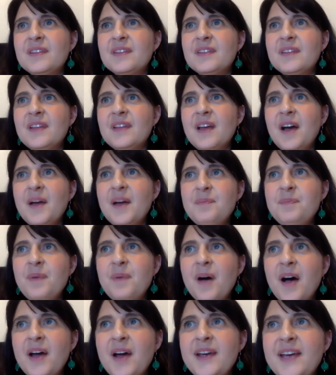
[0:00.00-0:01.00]

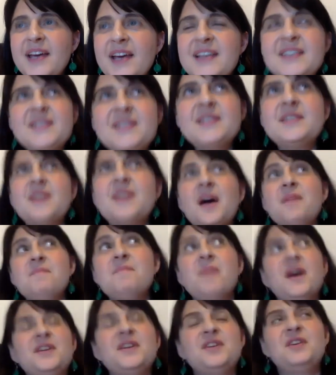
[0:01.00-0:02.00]
I guess
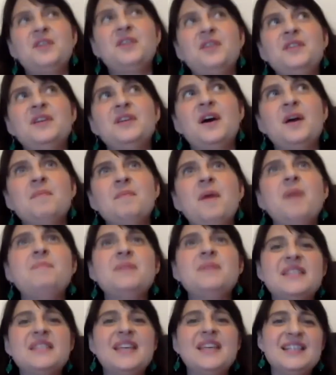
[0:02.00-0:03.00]
I don't know, that I might be
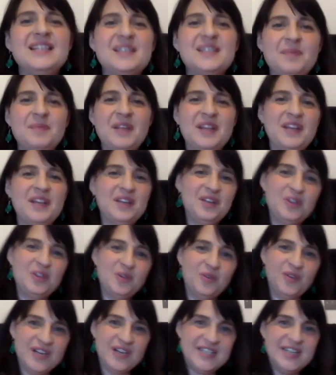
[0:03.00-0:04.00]
saying something that you
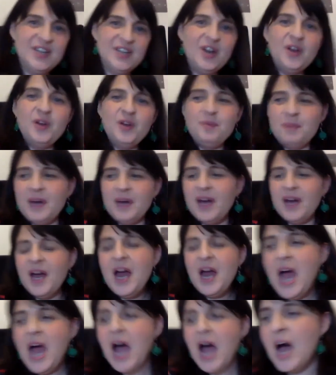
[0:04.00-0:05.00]
already know, but
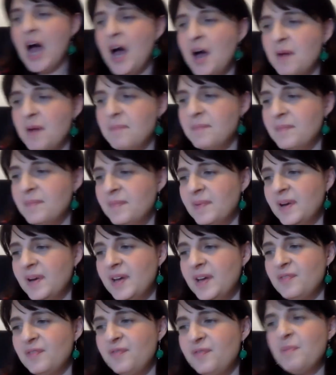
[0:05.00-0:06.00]

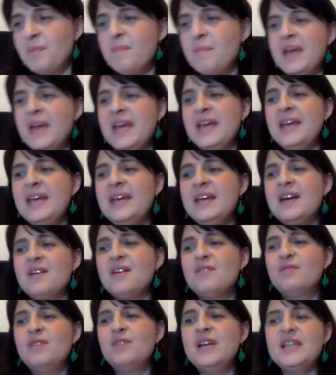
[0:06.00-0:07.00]
for me,
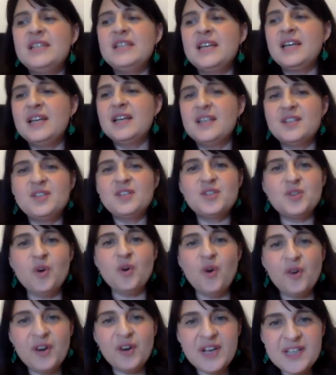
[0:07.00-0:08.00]
reading
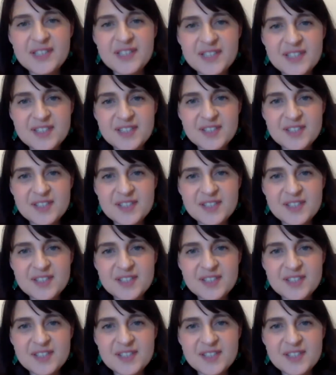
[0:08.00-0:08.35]
stories,